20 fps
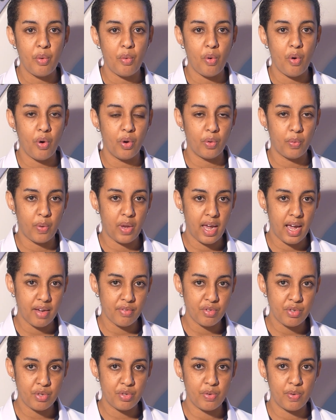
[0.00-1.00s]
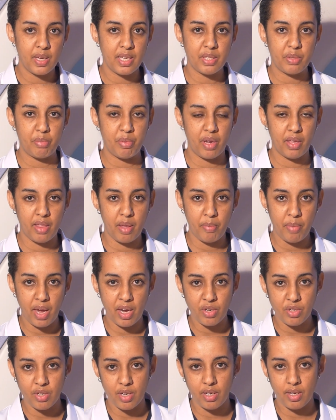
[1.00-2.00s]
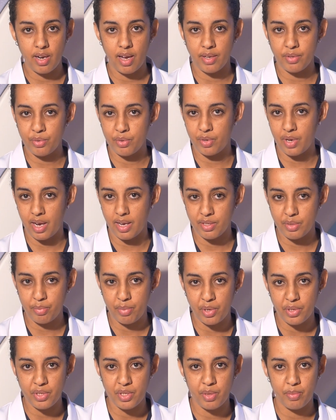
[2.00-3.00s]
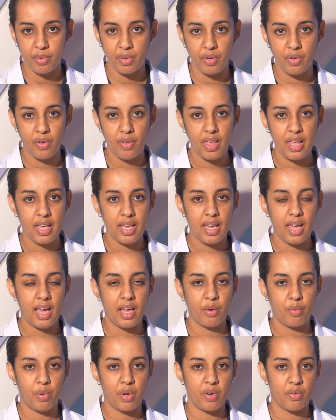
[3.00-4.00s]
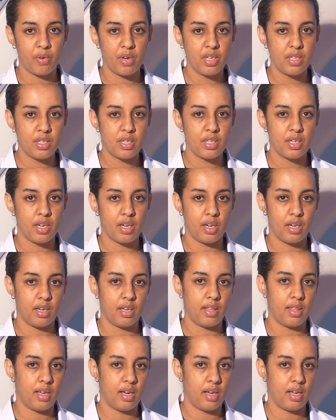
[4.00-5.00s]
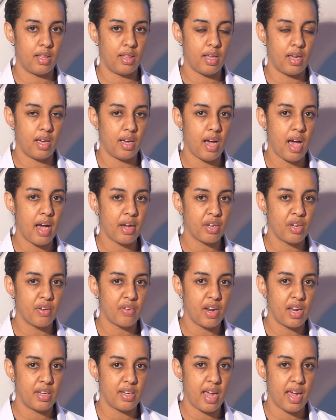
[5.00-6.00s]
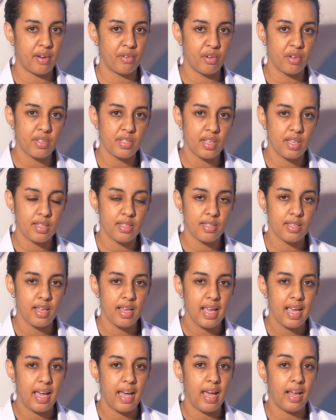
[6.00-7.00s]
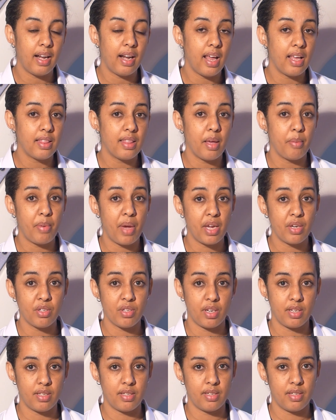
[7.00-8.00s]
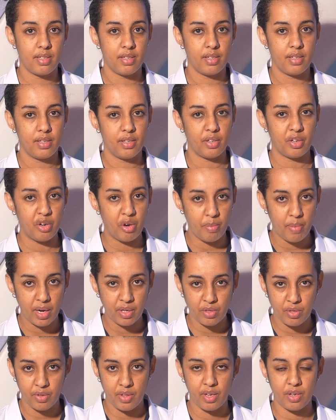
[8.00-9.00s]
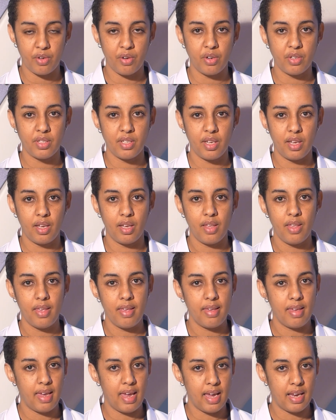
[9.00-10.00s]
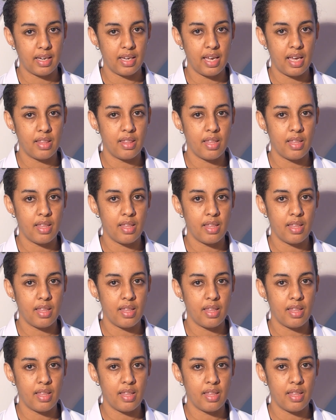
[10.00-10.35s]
All we have to do is bring the patient as soon as possible, and we reach the accurate diagnosis and let the patient go back to the doctor and get